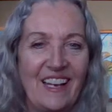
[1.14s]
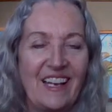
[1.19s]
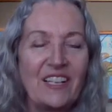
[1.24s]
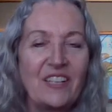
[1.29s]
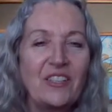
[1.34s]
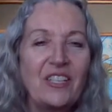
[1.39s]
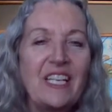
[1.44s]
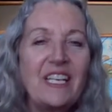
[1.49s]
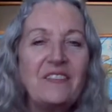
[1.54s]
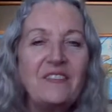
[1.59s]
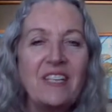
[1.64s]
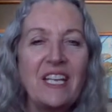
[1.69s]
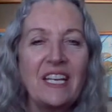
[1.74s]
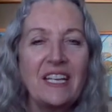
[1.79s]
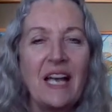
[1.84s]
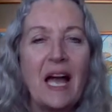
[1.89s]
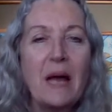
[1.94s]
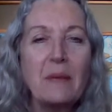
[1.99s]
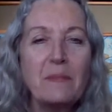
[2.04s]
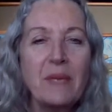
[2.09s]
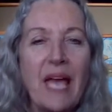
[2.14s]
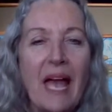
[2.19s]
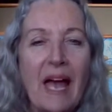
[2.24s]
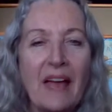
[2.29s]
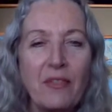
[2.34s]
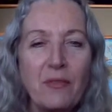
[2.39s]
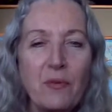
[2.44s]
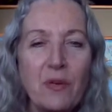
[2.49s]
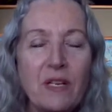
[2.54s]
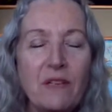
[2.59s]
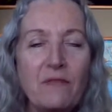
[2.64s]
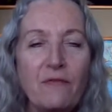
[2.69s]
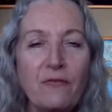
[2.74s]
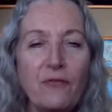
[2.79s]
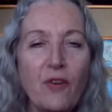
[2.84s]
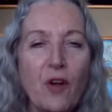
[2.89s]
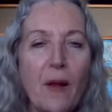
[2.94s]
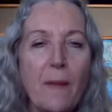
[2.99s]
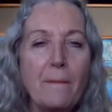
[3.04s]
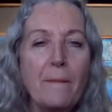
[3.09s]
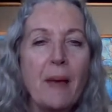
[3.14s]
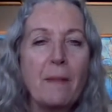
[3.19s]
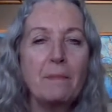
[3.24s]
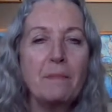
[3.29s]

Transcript: Good evening. I'm Catherine from